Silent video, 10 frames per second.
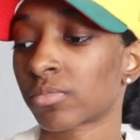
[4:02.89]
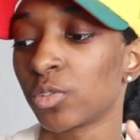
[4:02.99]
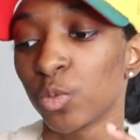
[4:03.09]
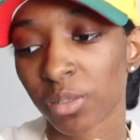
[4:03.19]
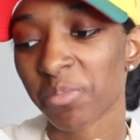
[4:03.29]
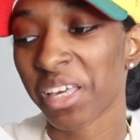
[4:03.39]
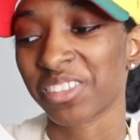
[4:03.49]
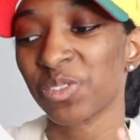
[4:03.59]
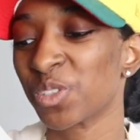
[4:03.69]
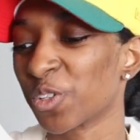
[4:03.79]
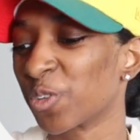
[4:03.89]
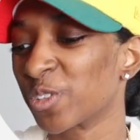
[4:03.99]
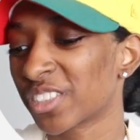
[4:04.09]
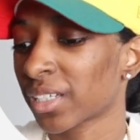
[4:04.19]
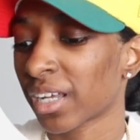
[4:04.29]
You can make 2
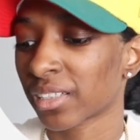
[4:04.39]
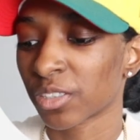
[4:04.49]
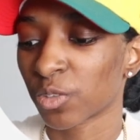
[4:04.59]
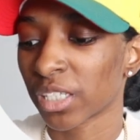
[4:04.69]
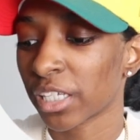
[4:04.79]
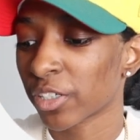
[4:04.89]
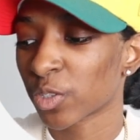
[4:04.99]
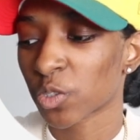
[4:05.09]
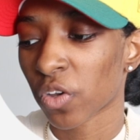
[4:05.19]
tones. Got a little Lakers